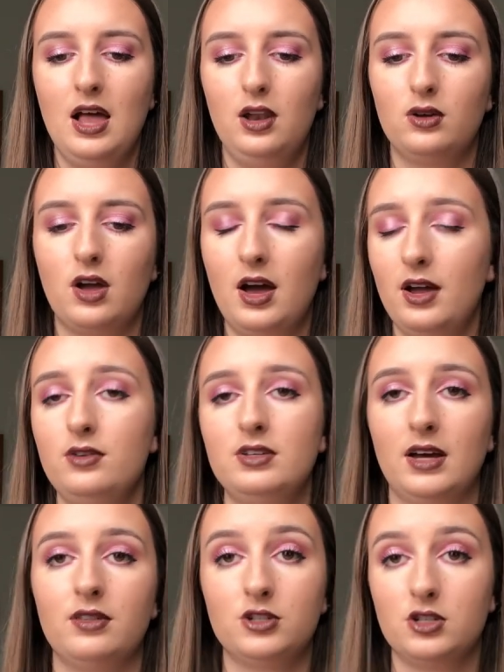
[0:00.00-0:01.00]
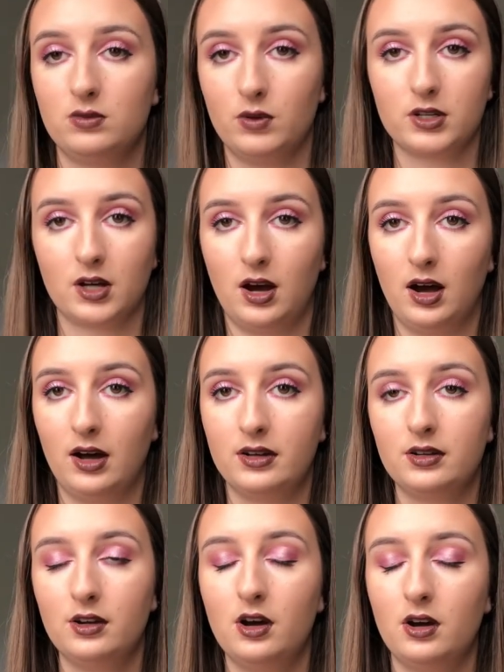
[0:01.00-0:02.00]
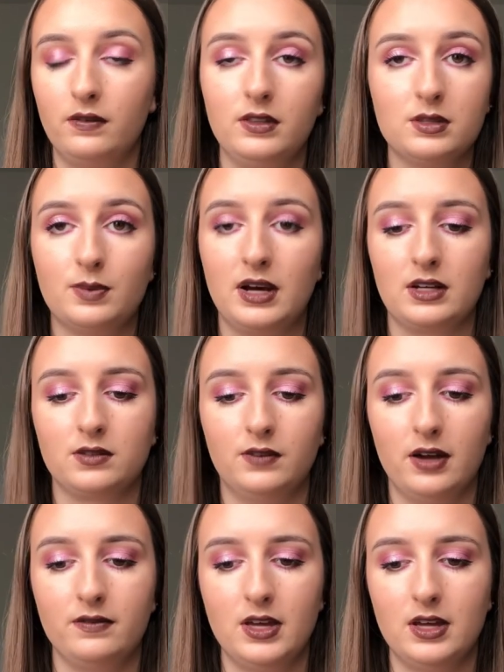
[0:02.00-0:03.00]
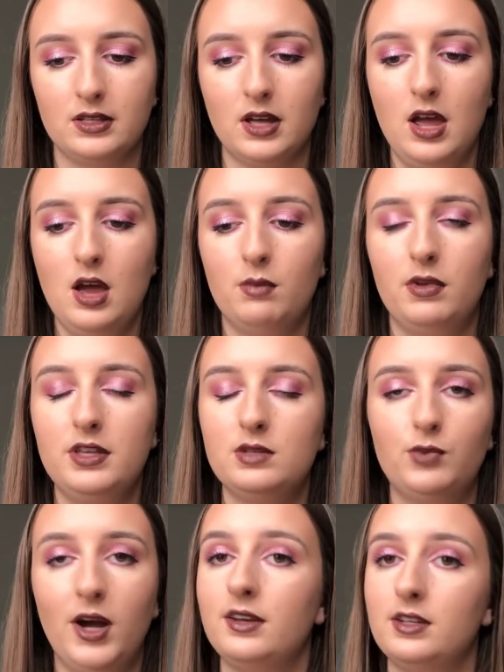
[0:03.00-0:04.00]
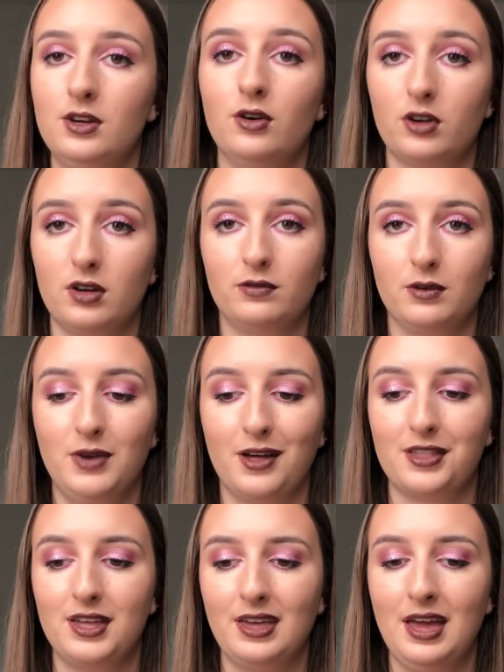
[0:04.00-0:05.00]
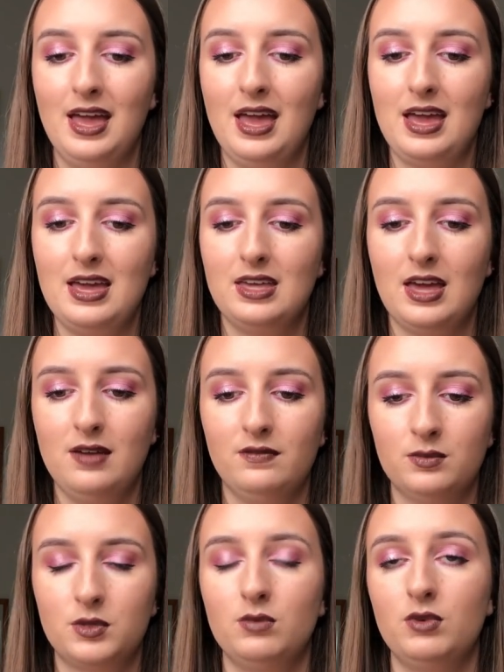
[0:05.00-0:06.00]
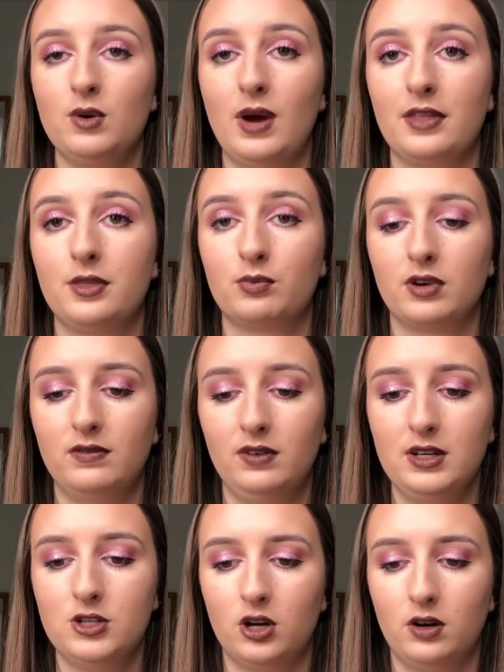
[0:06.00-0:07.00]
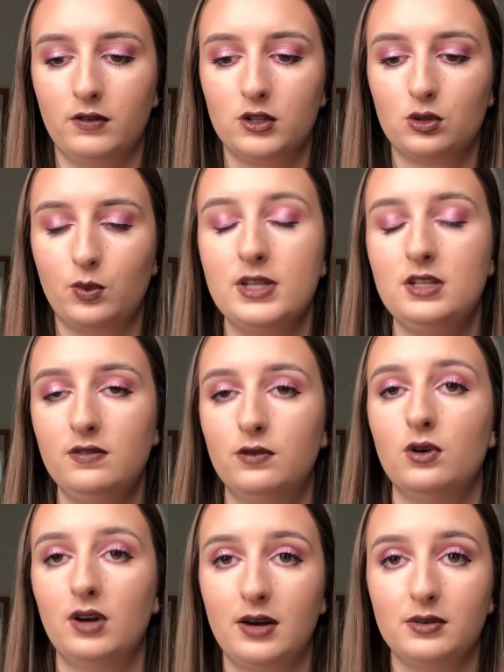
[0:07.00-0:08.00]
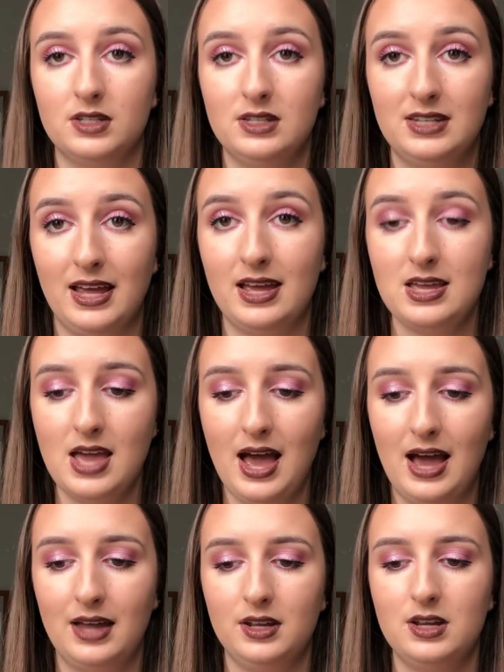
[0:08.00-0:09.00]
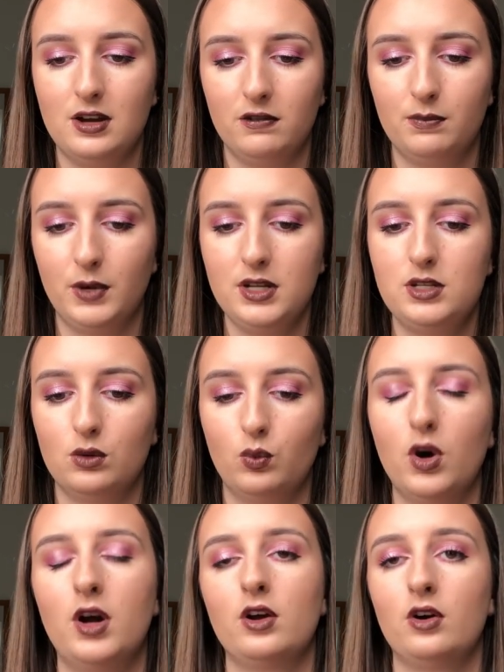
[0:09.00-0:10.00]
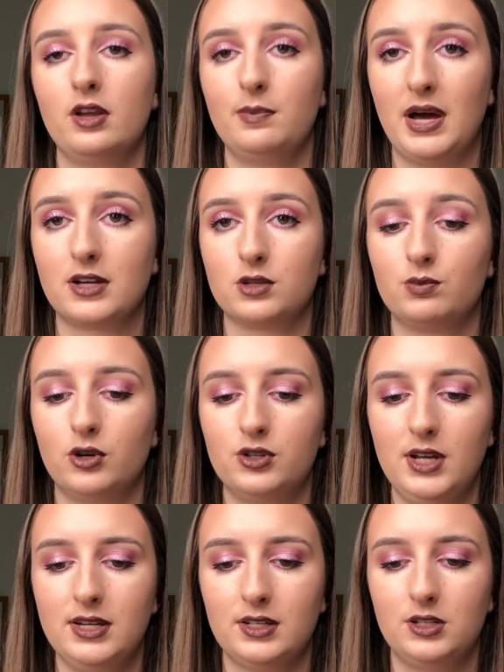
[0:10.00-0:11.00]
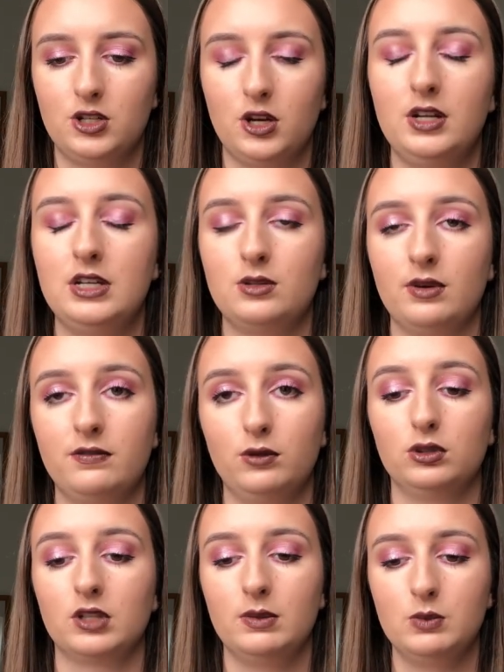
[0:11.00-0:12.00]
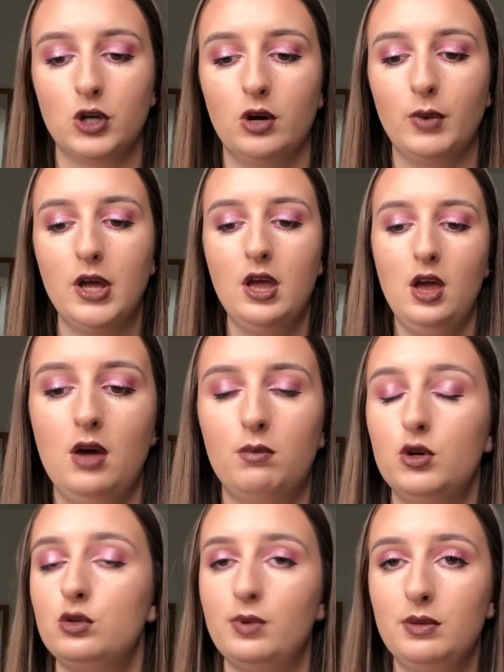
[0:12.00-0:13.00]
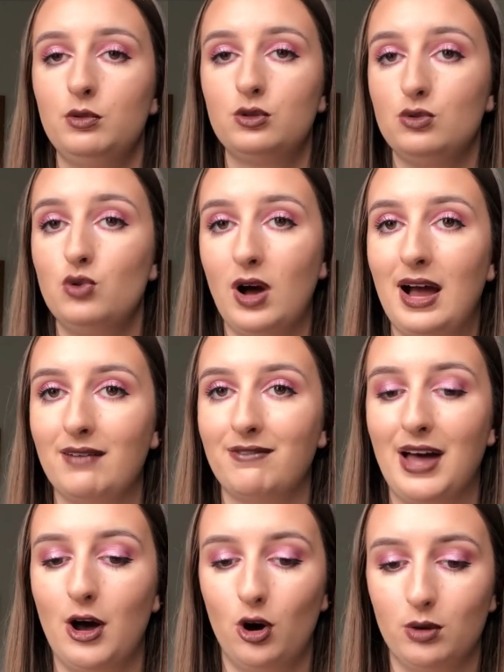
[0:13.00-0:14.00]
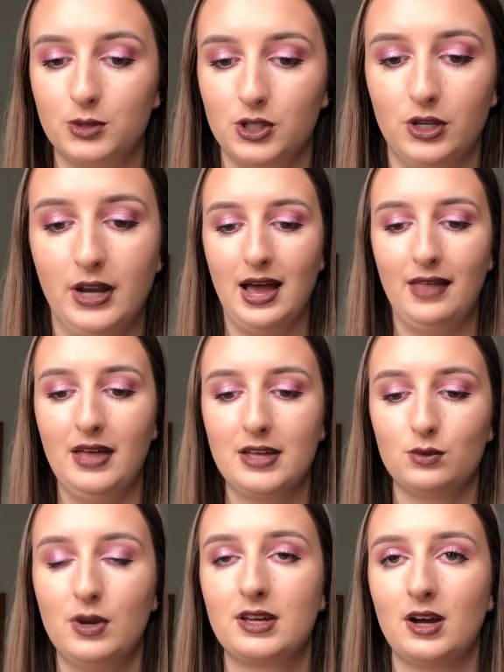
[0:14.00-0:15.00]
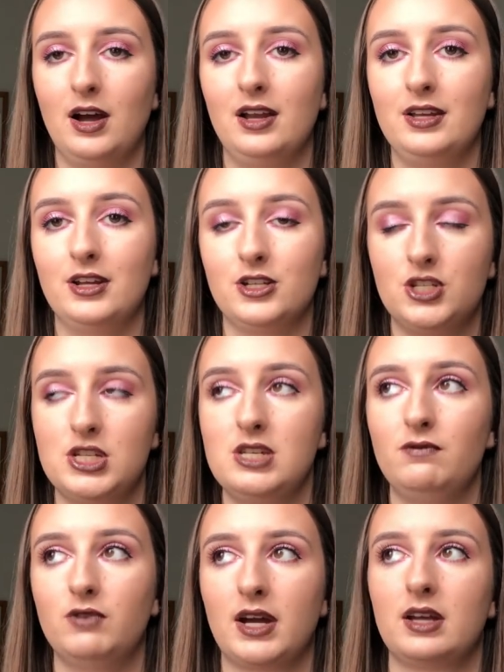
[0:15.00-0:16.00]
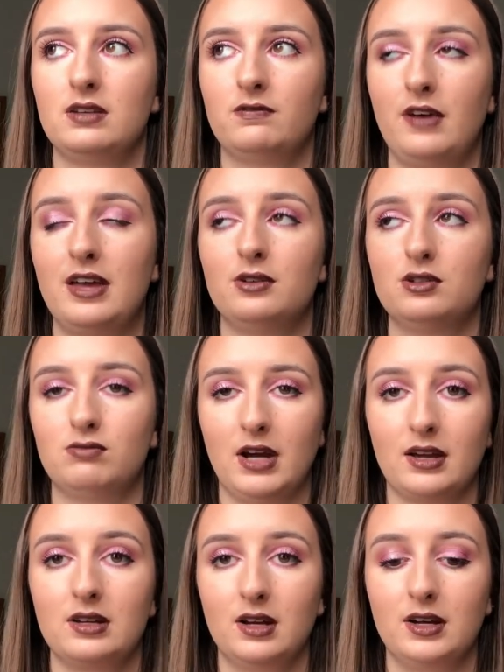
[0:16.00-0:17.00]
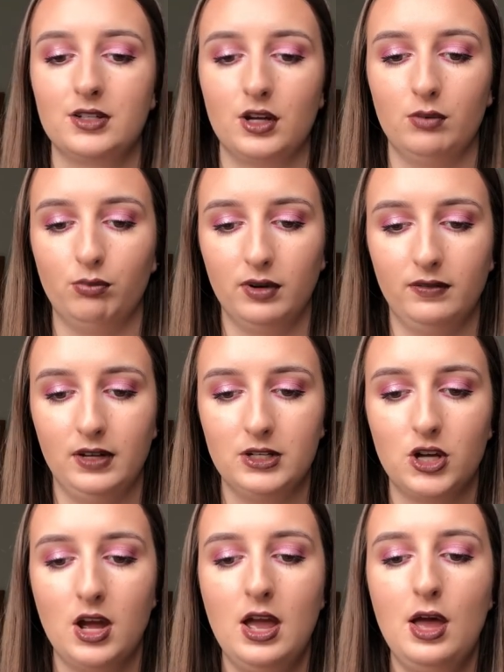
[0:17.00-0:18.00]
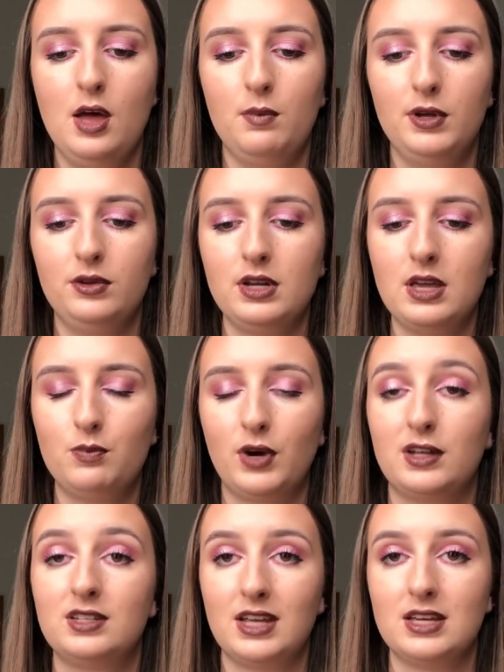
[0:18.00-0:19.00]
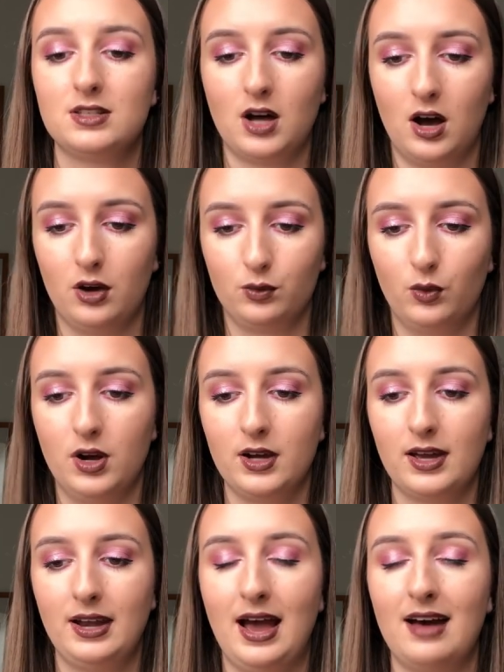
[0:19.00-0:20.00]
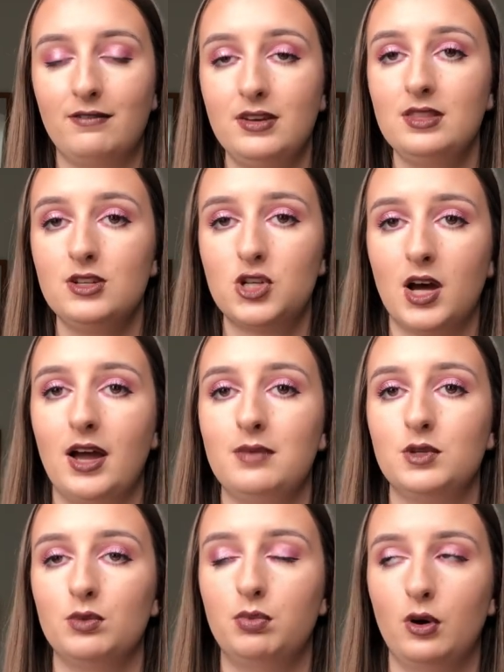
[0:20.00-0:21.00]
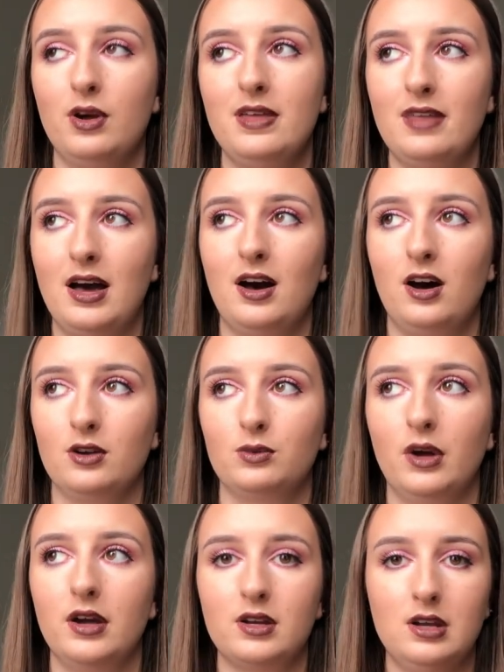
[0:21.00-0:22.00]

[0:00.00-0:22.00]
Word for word: look, I don't doubt that she's worked hard over this past five years, but this brand did not come from nothing. It came from someone who had the privilege of twenty-four hours a day and enough money to work on a passion project and turn it into a full-time job. Most people do not have that option, and that's where Kylie and her team failed to recognise her privilege. Building a brand takes hard work, and having the time to put in that hard work